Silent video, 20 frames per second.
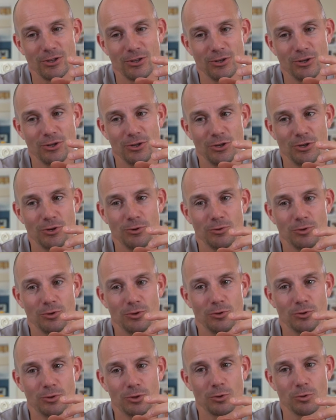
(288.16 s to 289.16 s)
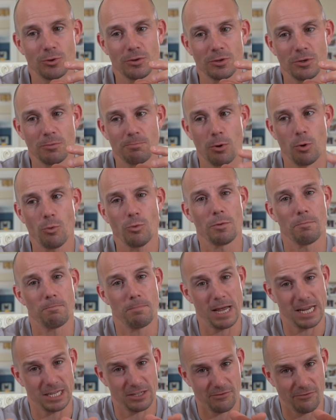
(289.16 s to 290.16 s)
you pull the
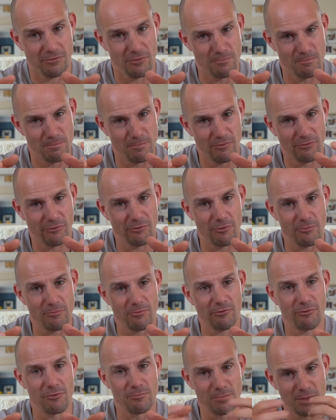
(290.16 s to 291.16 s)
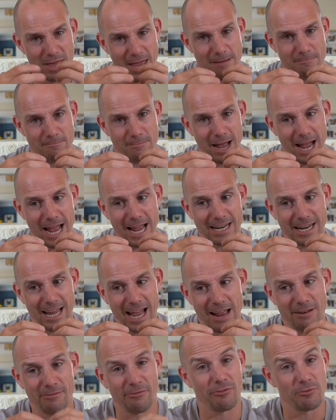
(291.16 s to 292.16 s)
best from them
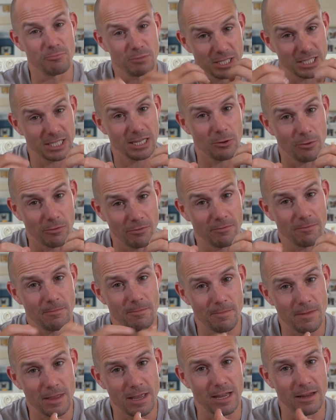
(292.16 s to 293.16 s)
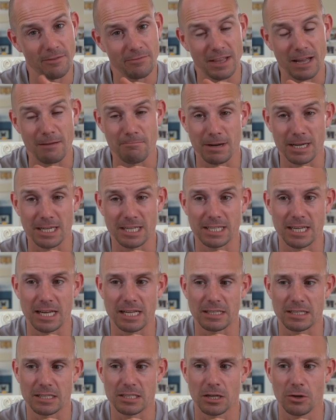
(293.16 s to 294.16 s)
and from yourself, if that makes
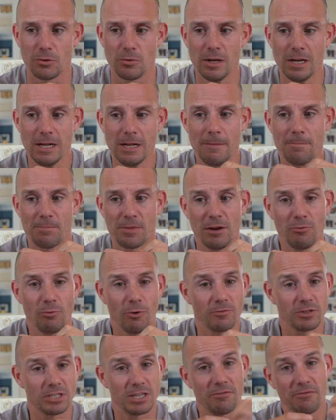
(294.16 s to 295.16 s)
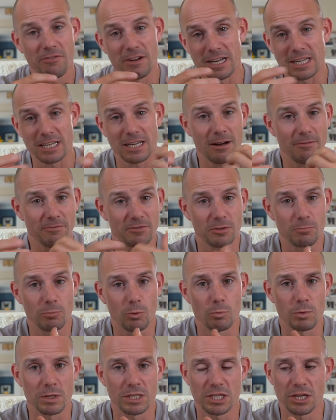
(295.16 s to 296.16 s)
sense. So they're obviously feeling
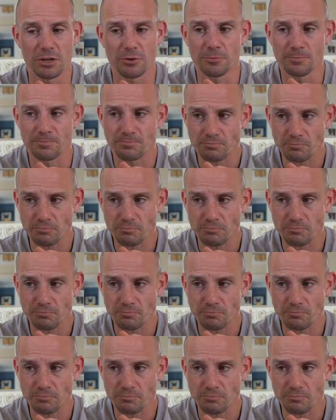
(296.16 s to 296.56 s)
comfortable with you,